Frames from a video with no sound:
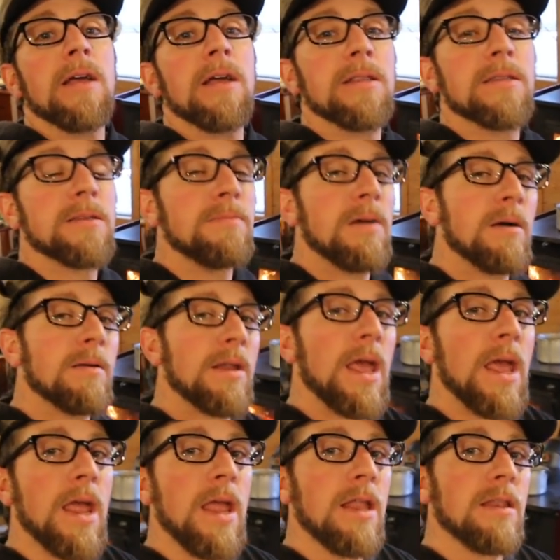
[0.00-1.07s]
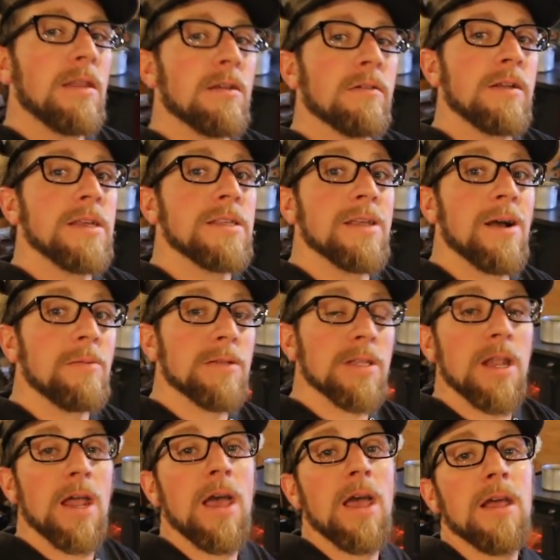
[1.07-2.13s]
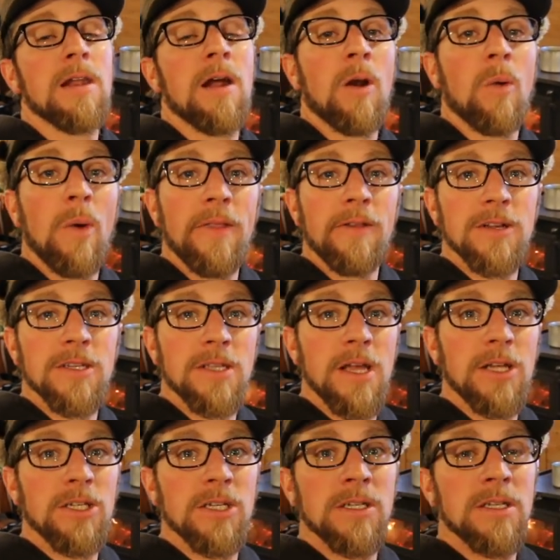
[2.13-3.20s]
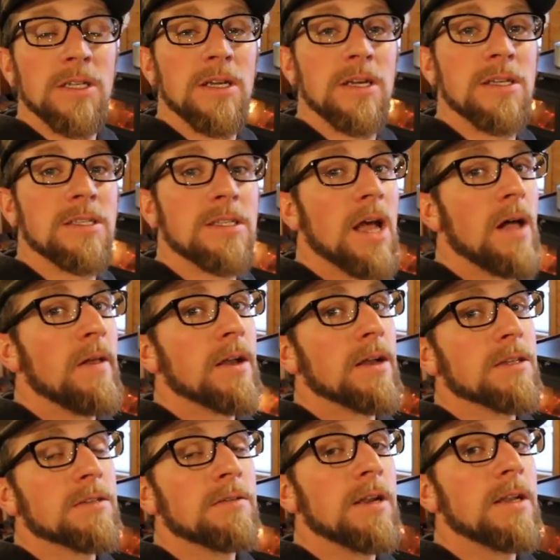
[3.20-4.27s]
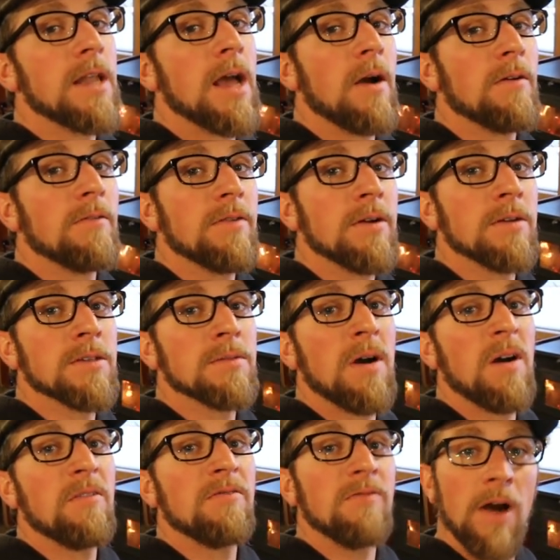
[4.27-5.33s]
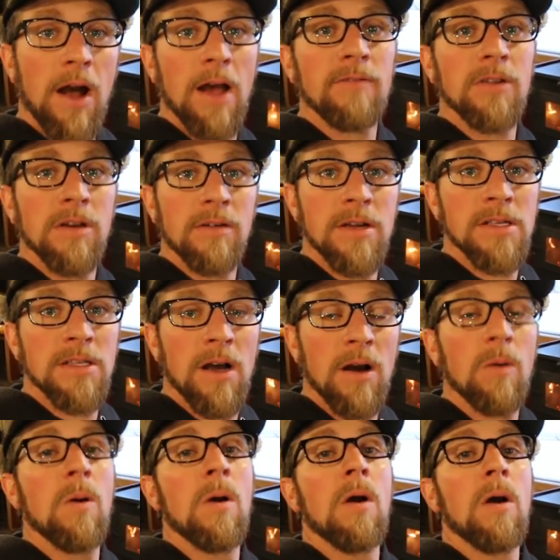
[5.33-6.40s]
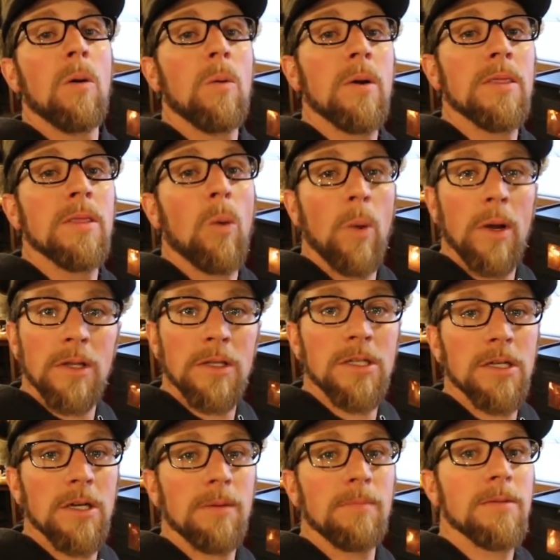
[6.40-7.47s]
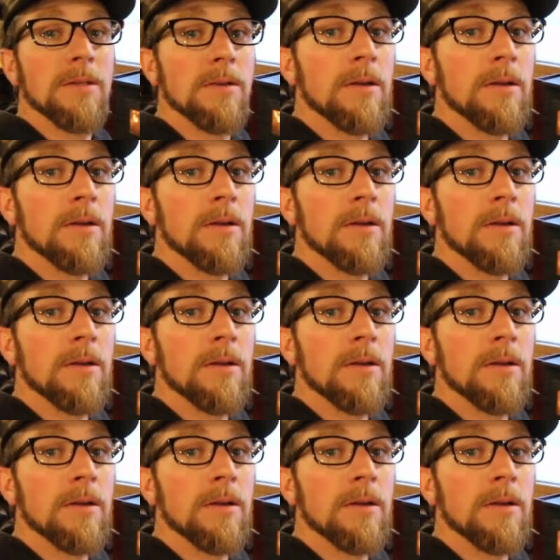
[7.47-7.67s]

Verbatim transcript: It's about 8 degrees out today, and our weather station is telling us right now it feels about 5 degrees out with the wind chill.